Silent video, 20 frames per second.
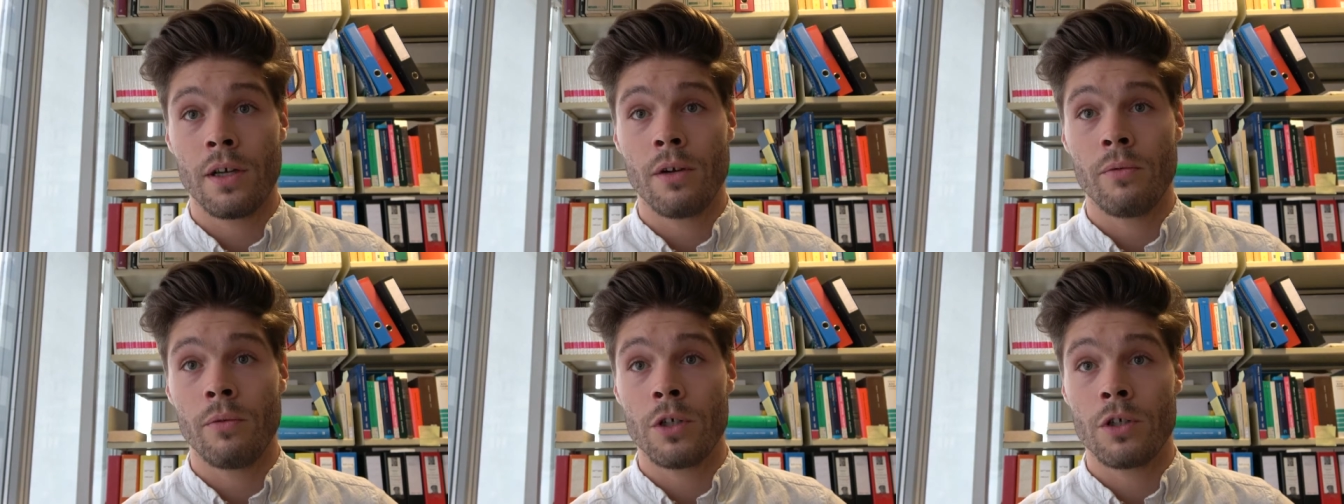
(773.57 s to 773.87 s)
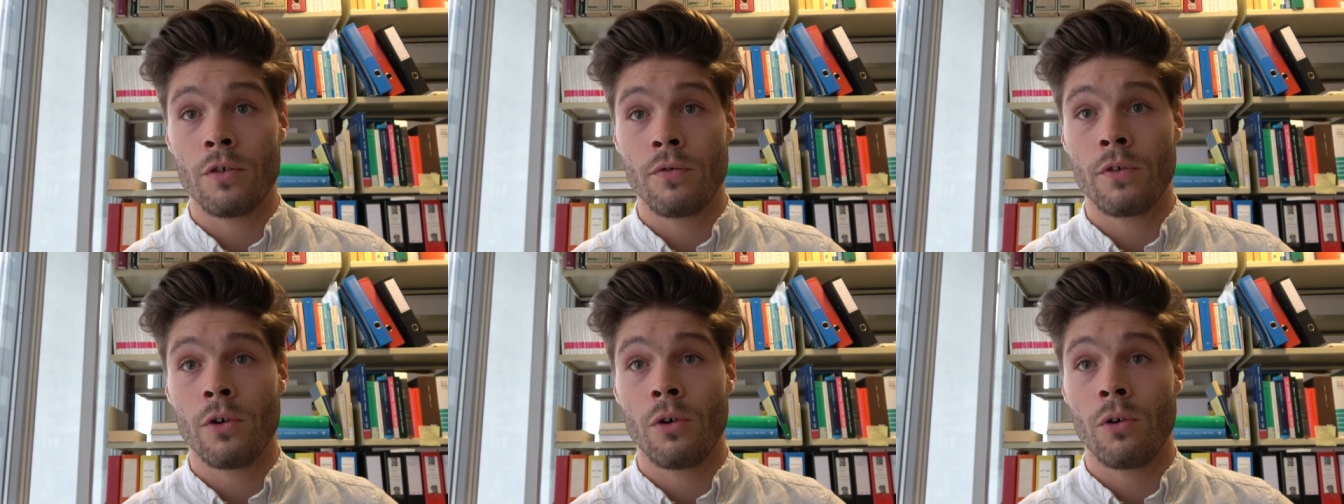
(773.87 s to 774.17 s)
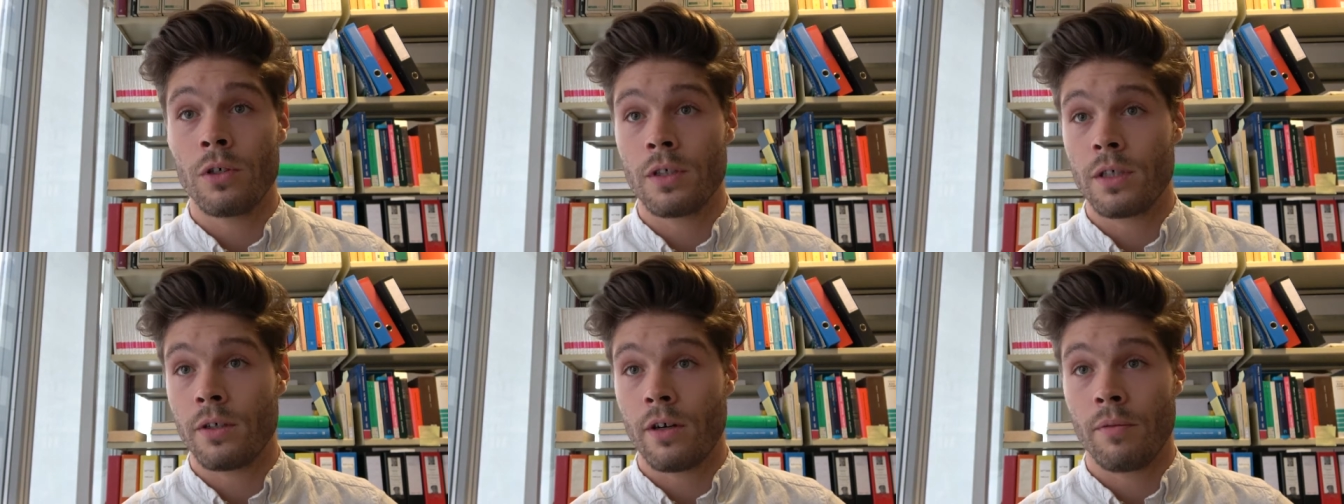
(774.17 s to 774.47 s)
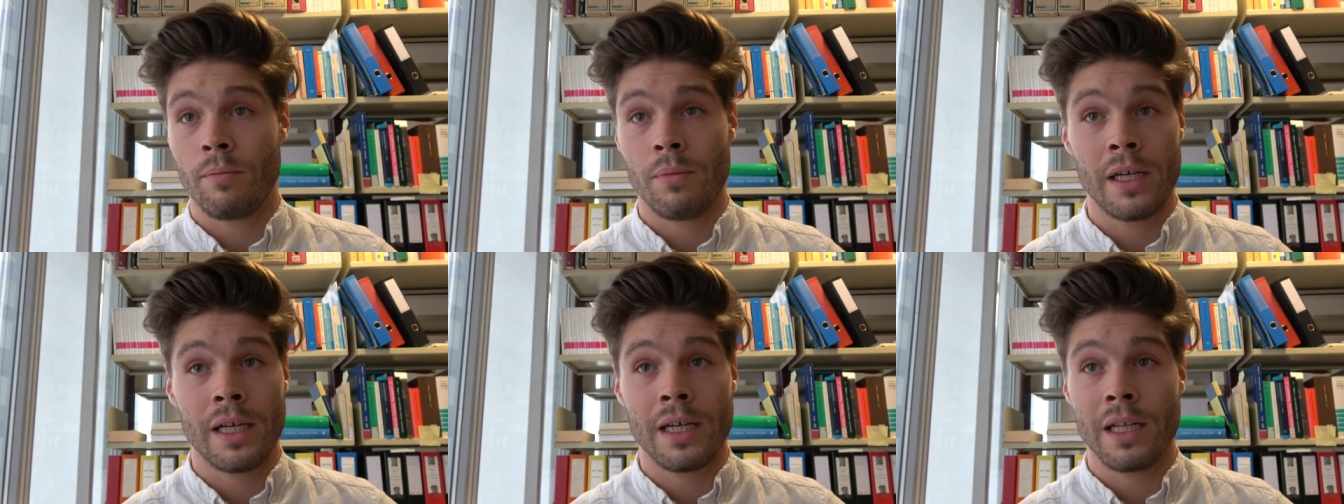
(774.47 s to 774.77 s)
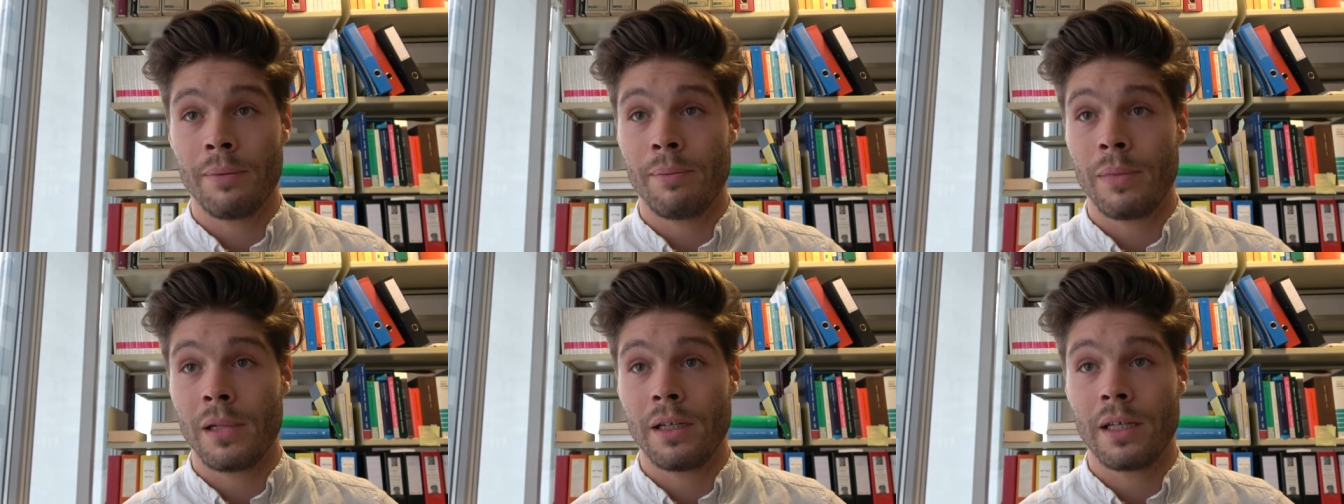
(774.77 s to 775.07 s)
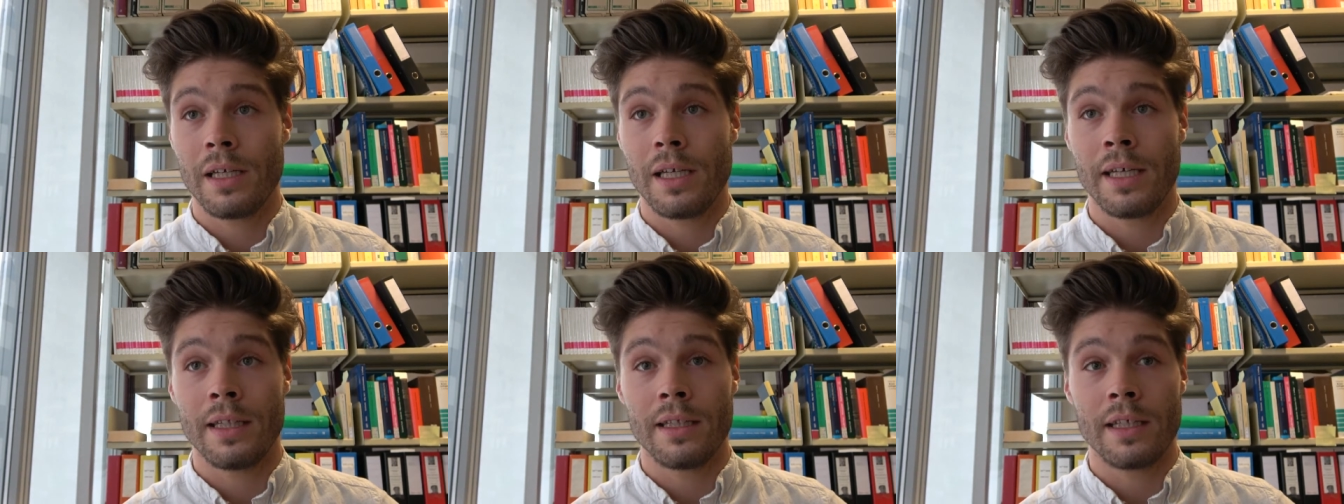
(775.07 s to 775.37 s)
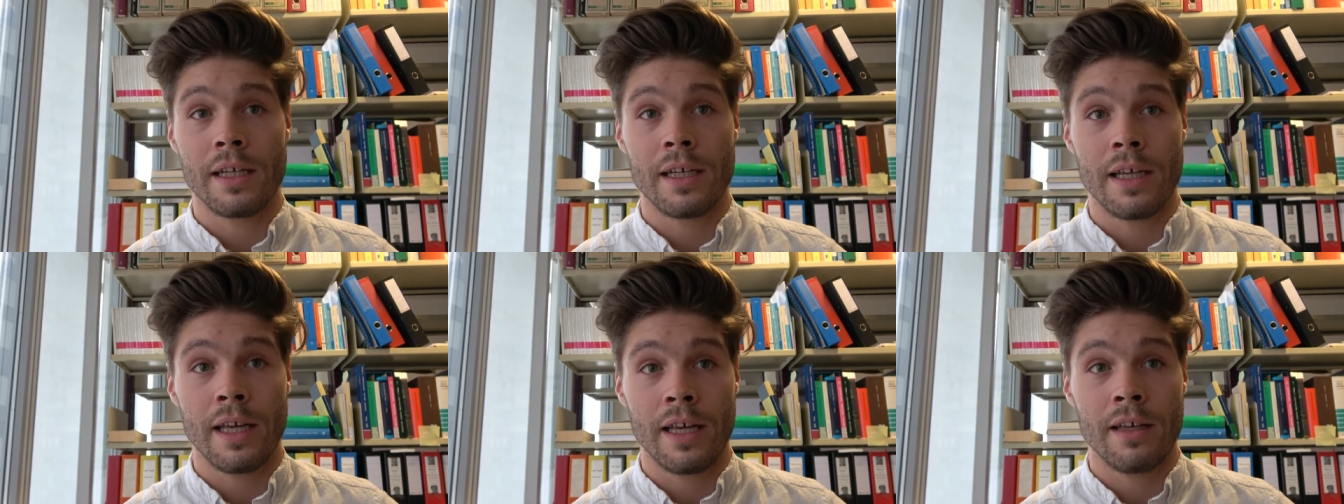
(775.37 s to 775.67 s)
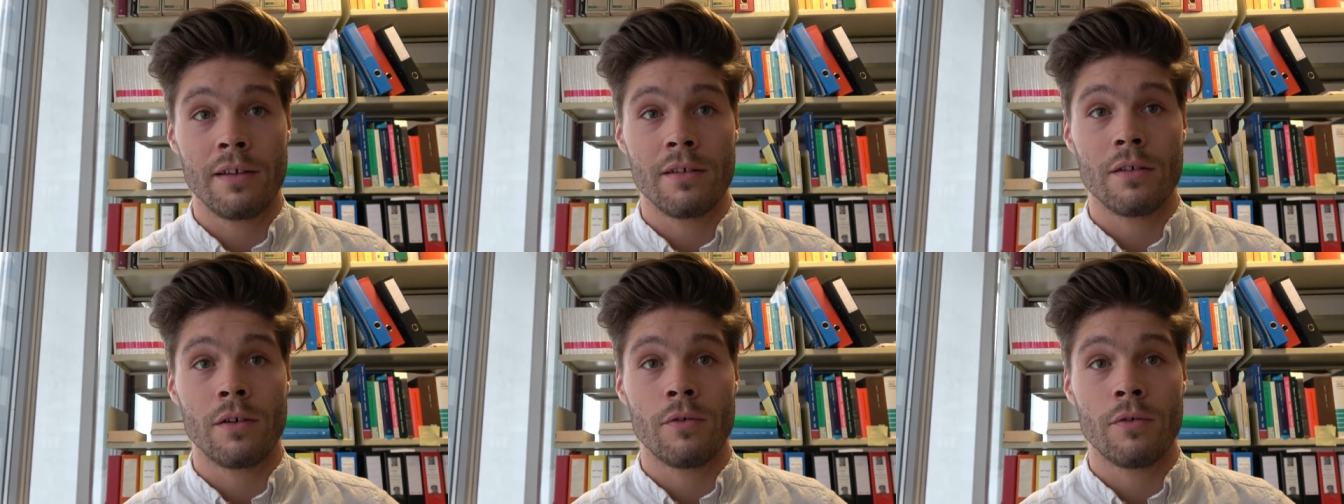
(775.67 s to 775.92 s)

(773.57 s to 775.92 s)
which of course are applicable in the case